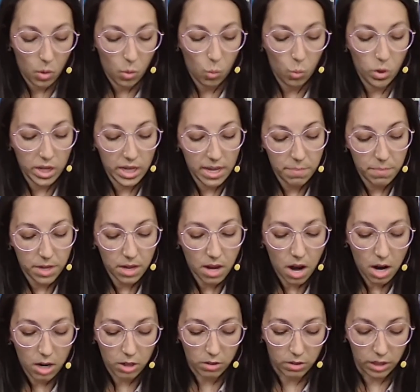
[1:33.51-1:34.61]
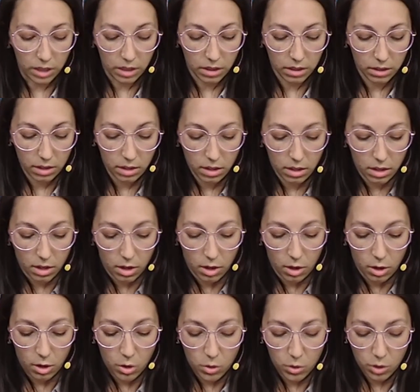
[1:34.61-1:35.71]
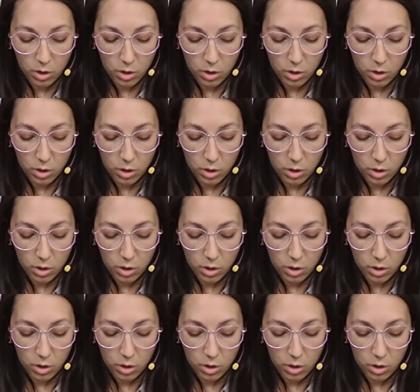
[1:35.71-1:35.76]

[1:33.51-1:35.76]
William the Conqueror, whose